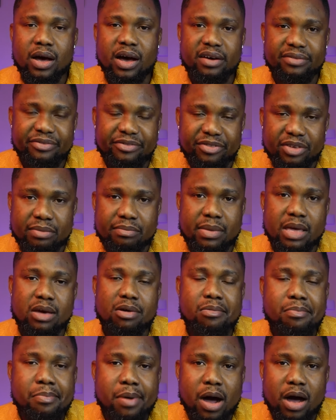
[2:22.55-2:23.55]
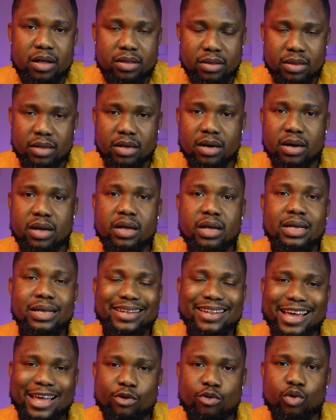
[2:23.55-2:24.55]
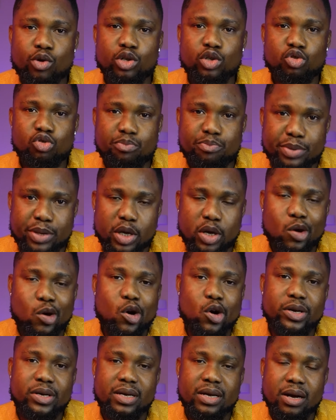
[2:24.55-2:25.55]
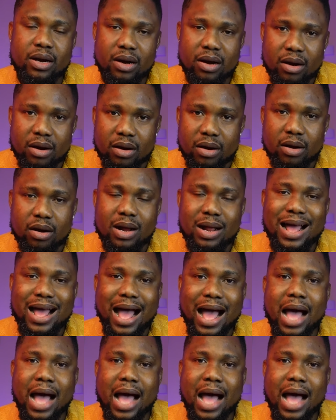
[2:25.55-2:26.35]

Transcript: a female partner that you want to be under her